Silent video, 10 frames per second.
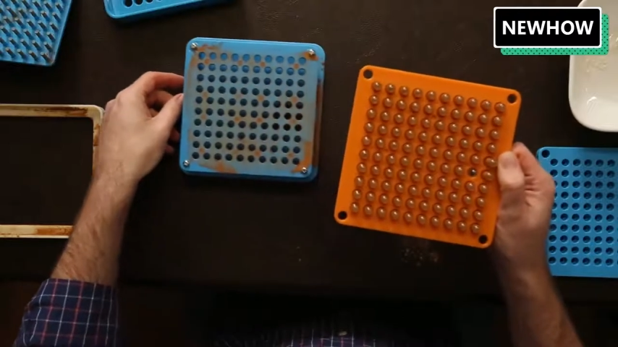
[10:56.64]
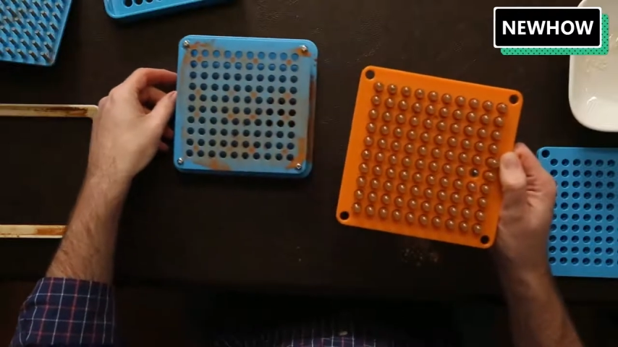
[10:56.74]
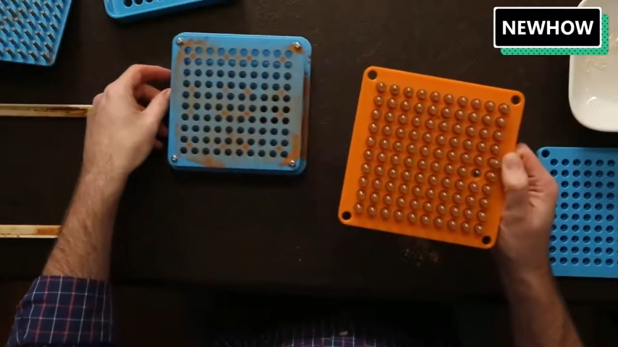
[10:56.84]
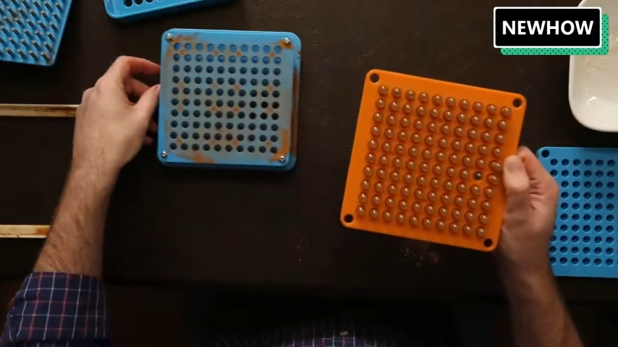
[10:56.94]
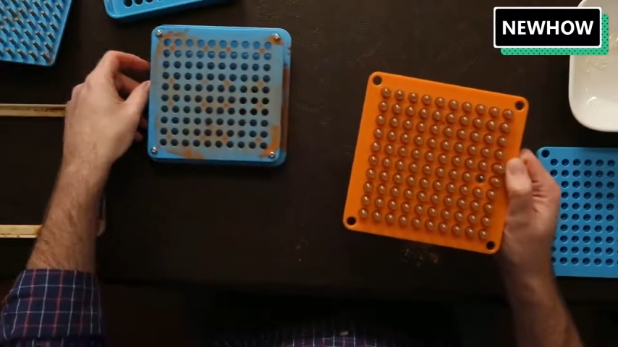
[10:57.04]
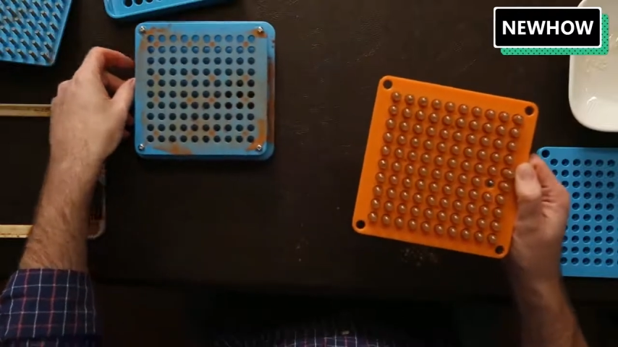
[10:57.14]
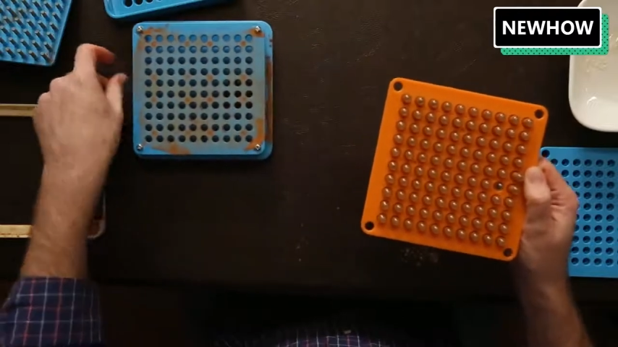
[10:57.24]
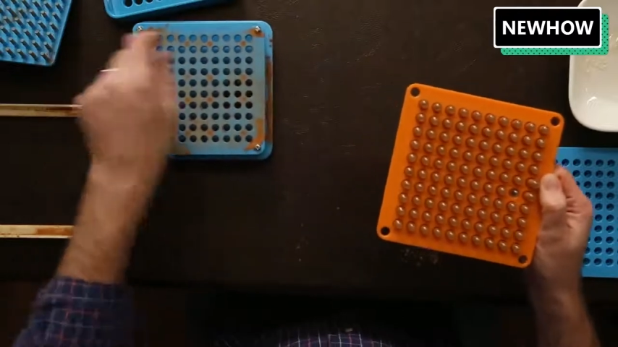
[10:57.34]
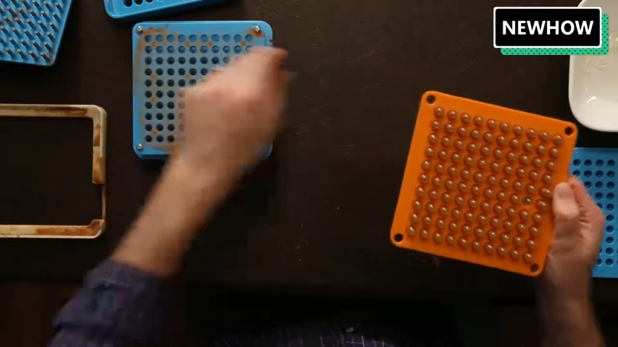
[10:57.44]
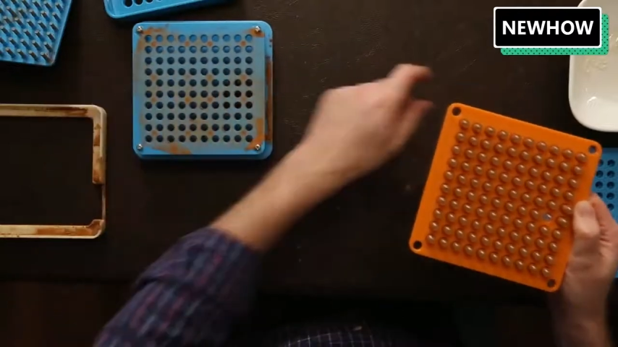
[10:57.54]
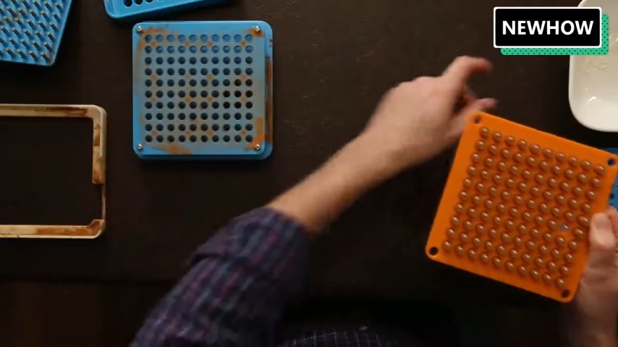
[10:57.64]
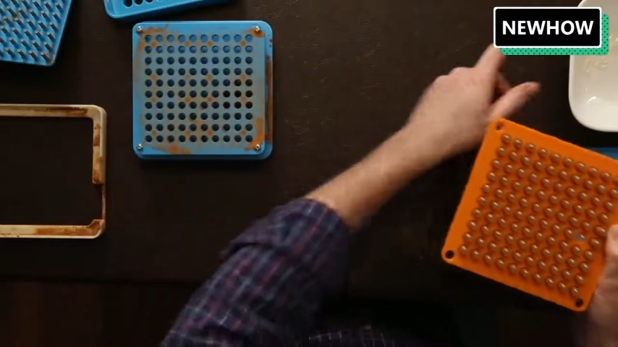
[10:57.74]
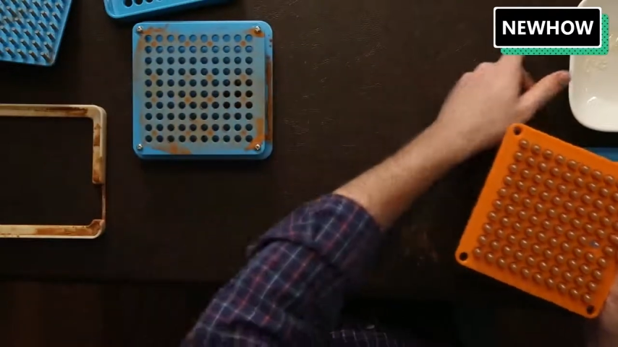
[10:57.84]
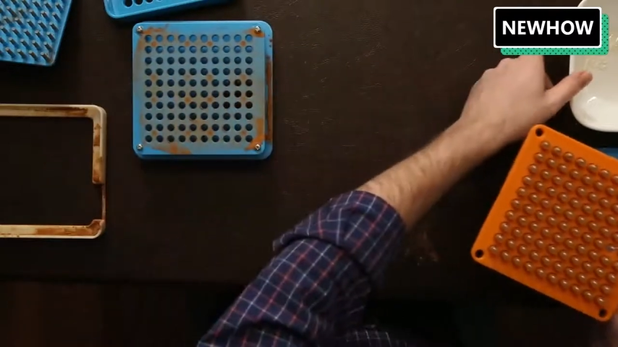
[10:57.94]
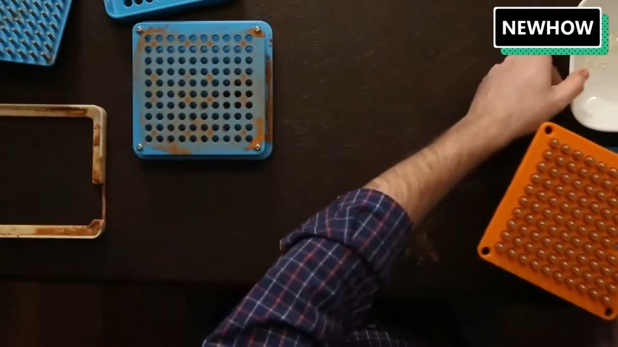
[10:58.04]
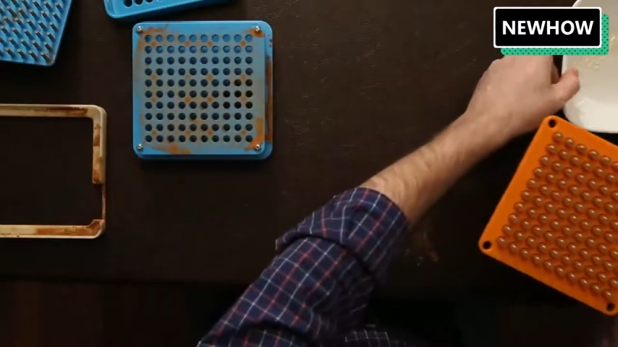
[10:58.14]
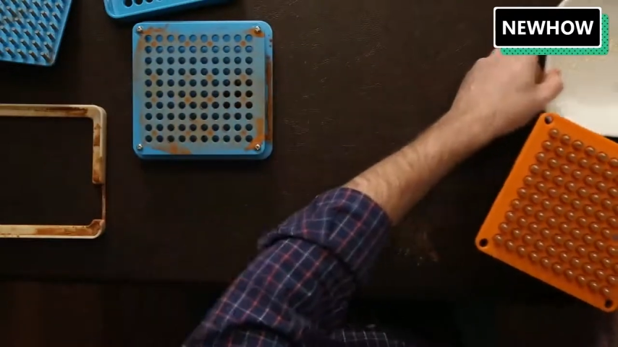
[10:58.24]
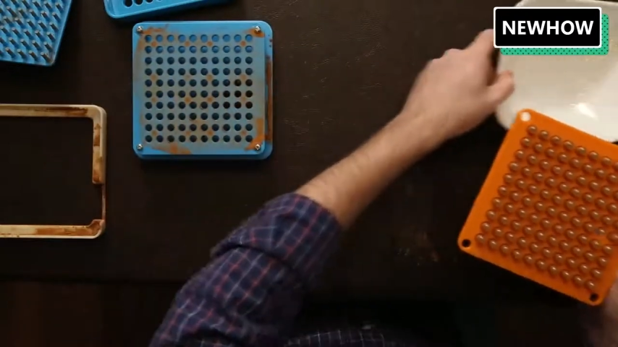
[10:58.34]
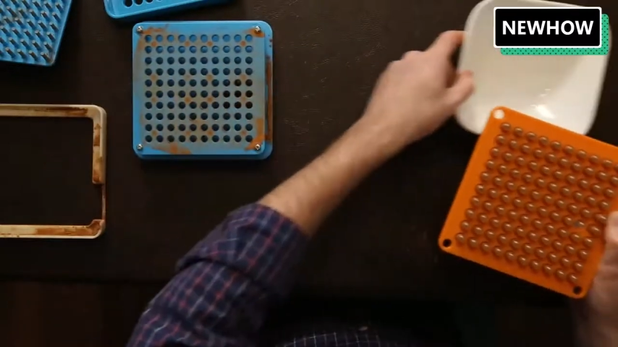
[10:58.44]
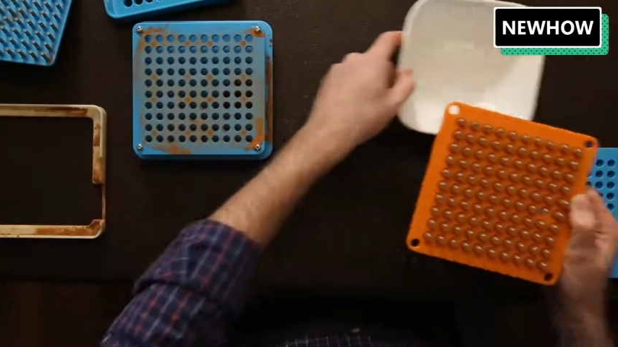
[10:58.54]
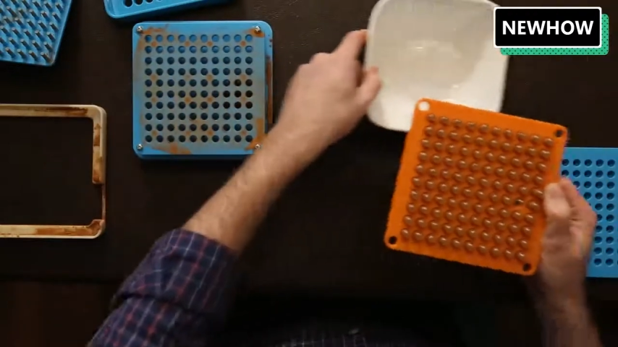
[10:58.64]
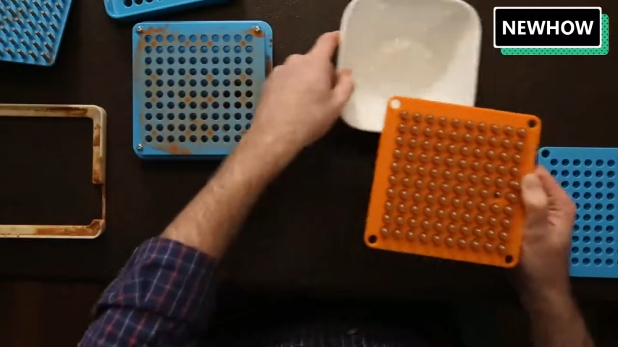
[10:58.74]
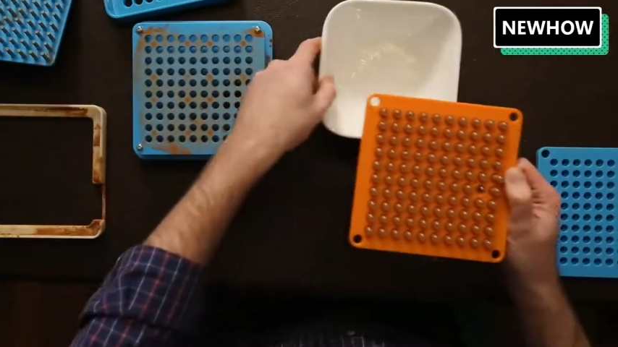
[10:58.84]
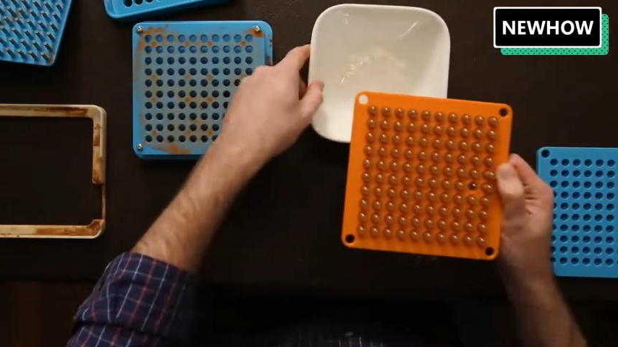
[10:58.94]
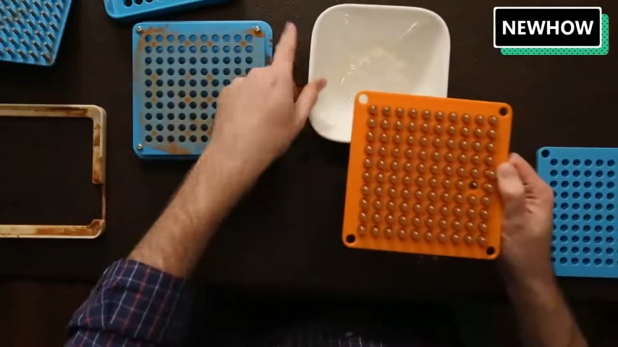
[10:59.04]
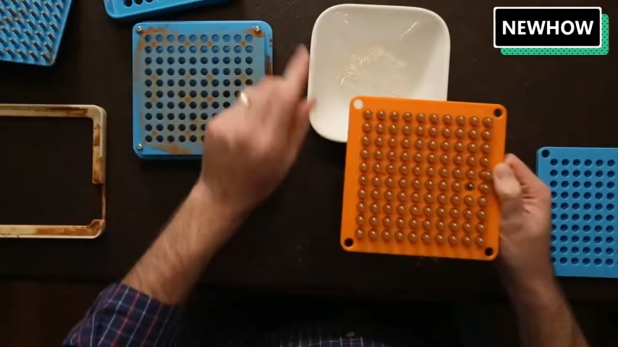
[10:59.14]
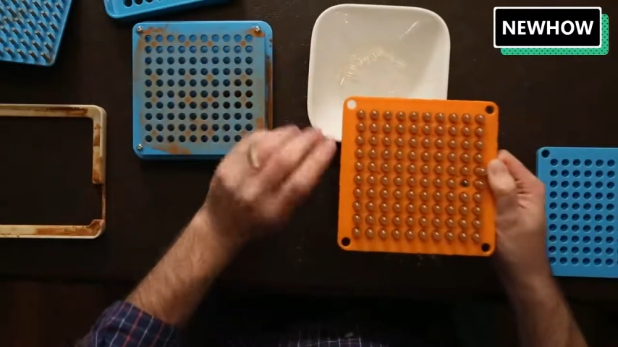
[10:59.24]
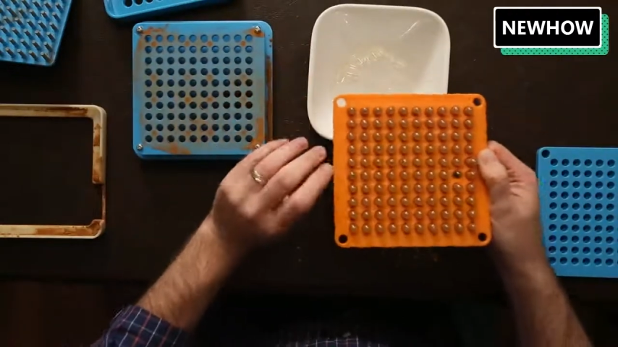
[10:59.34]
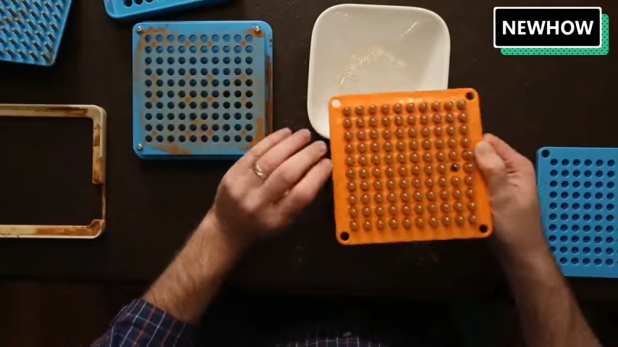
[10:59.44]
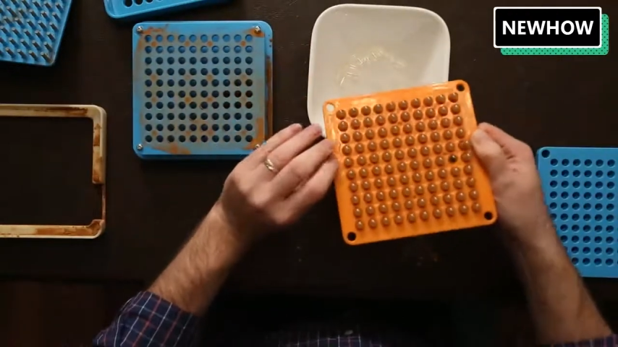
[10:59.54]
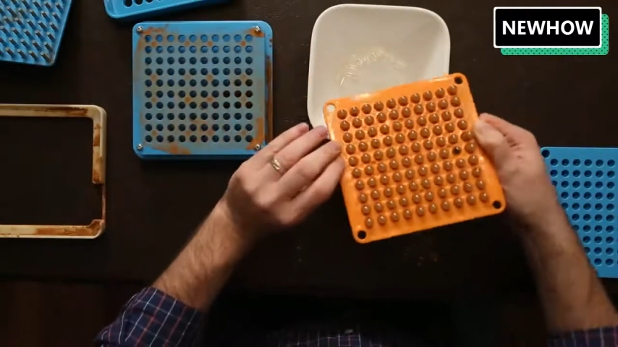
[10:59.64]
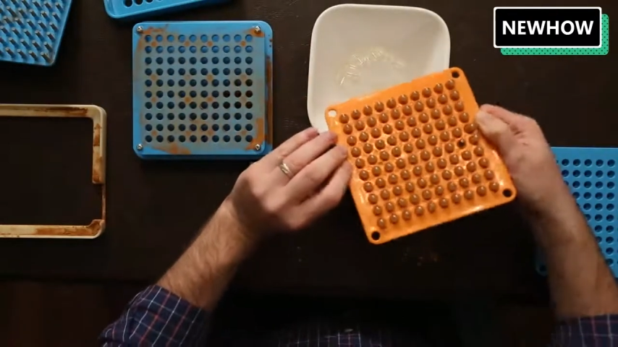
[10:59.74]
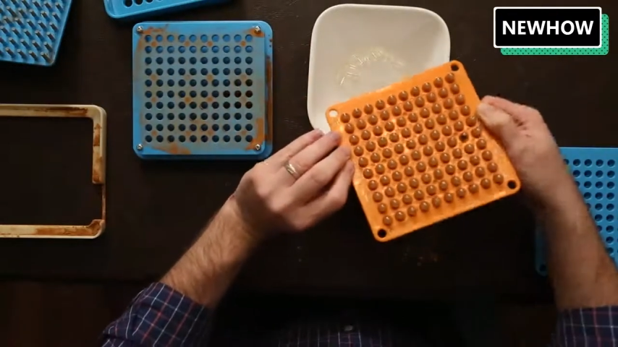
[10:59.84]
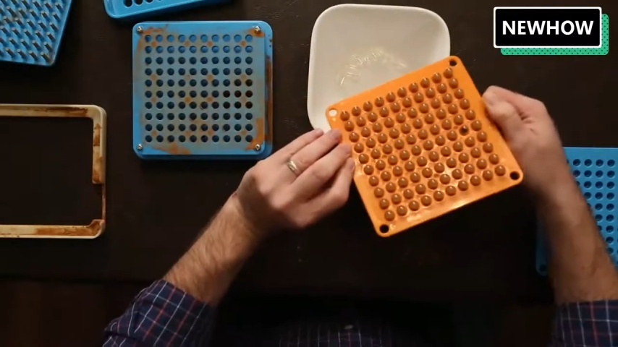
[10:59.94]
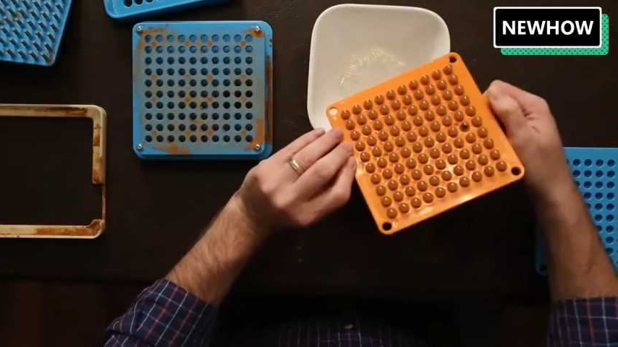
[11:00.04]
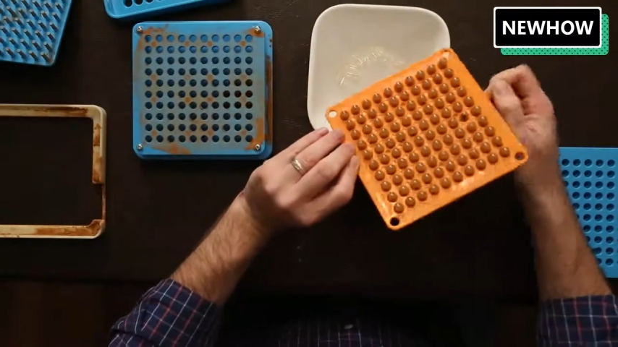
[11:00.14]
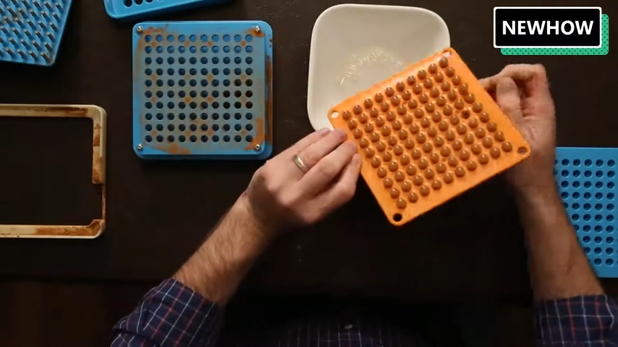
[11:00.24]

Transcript: (no speaker visible)